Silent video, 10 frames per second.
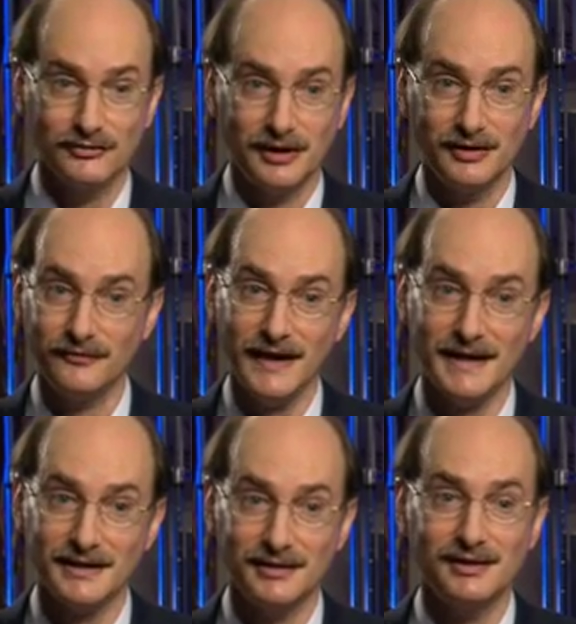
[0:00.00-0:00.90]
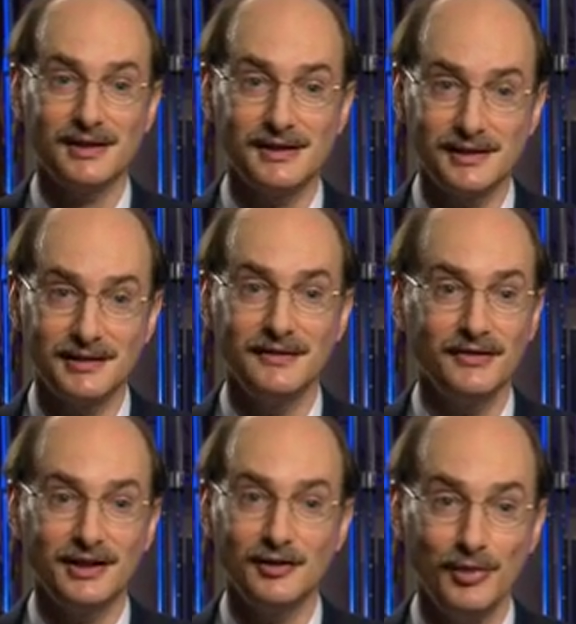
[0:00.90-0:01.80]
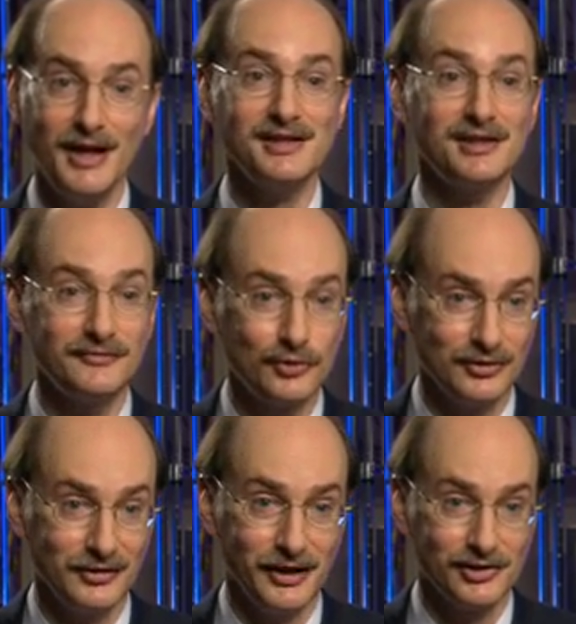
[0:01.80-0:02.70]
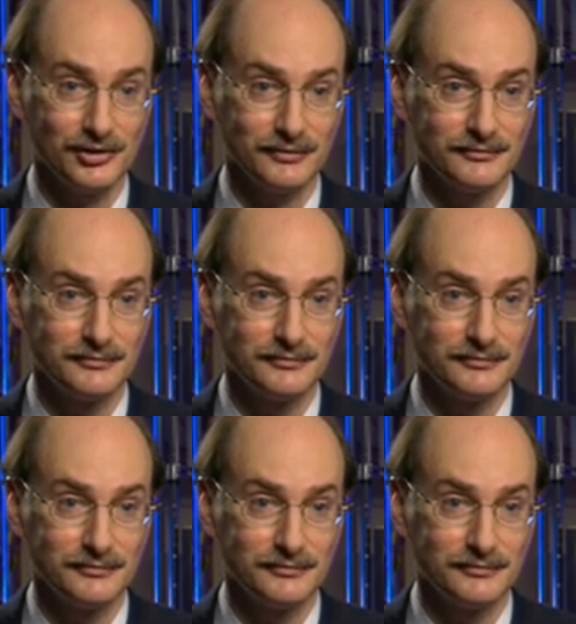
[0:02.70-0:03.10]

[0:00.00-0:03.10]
And in fact, it's a significant positive correlation.